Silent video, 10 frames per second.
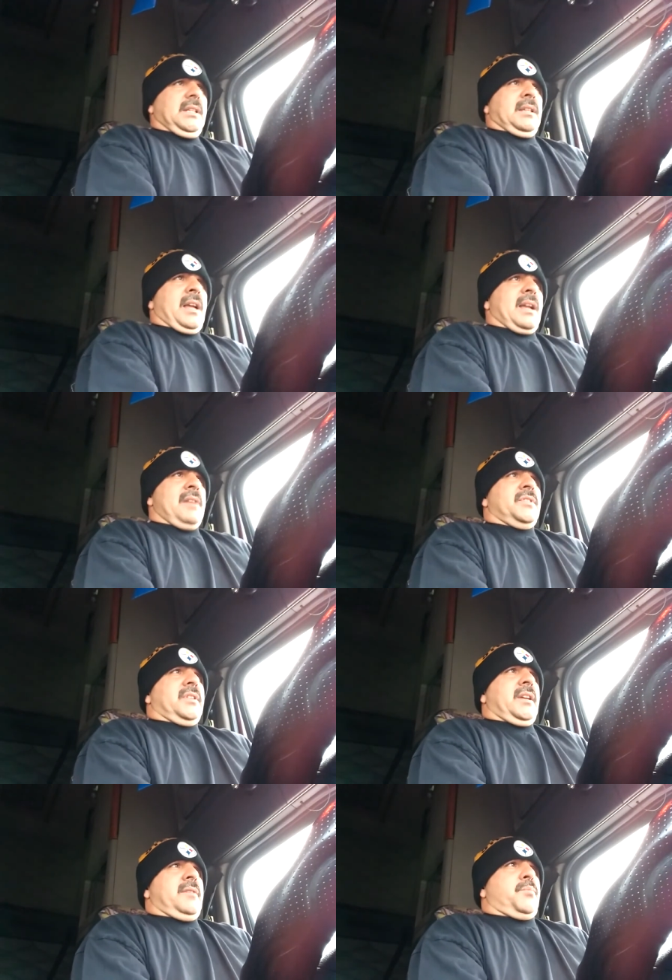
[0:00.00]
like I've
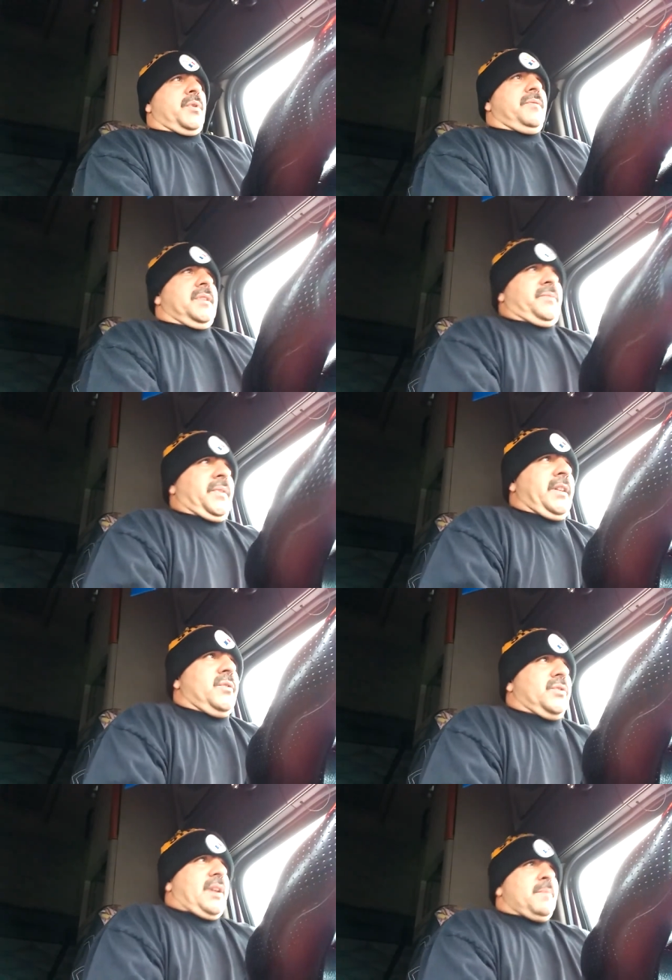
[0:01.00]
said in previous
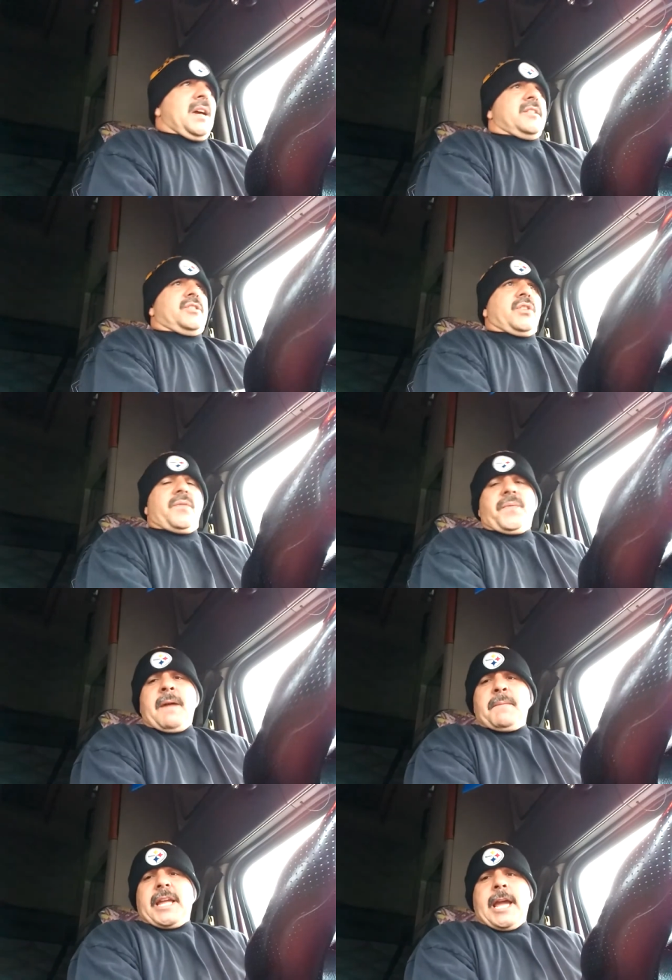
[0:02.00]
videos, I'm not a
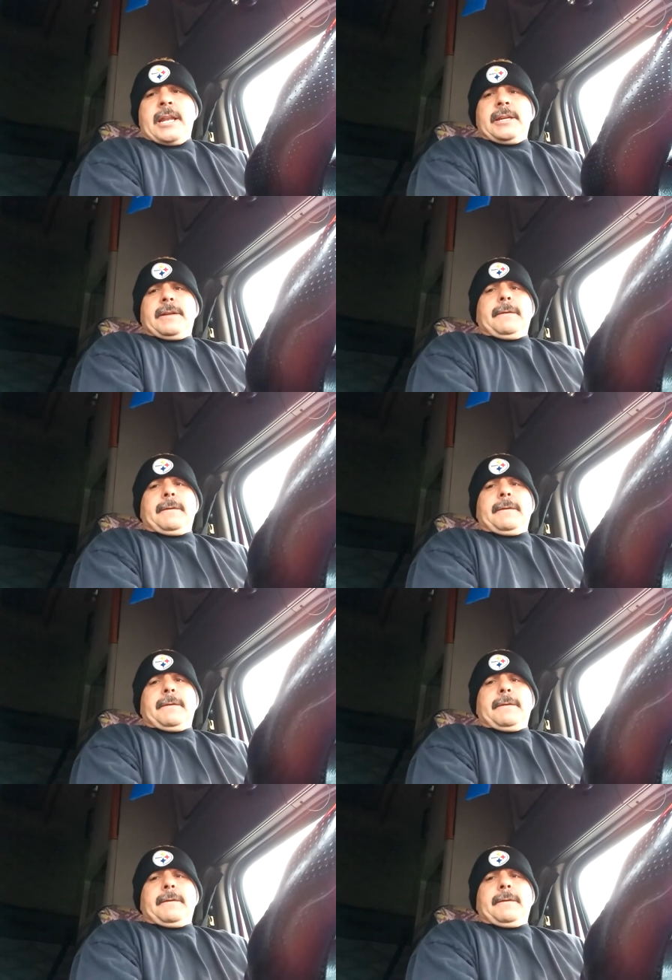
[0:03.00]
certified mechanic.